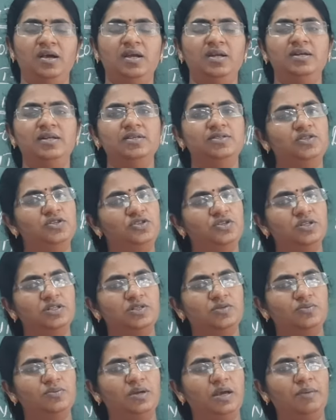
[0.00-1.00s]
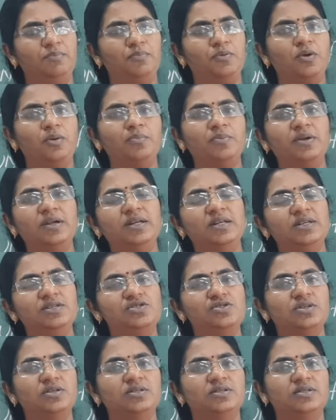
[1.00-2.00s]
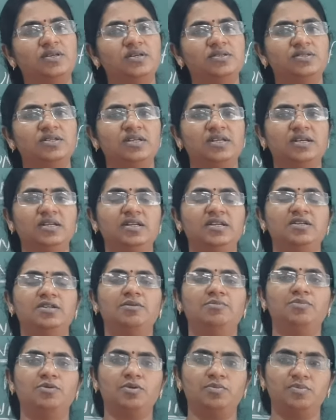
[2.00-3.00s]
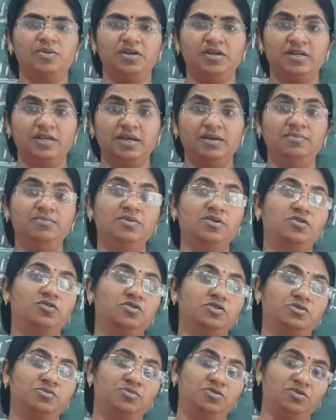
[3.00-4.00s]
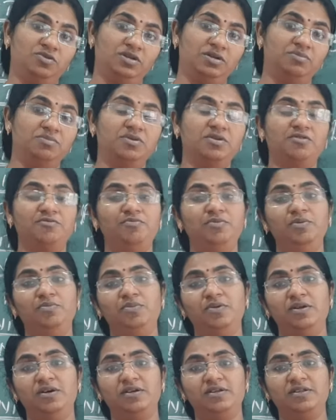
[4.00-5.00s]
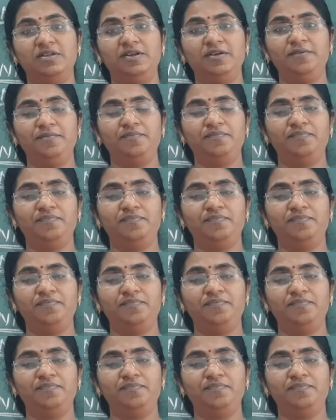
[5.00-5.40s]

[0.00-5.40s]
Appropriate decisions are taken at appropriate time because more number of people are there.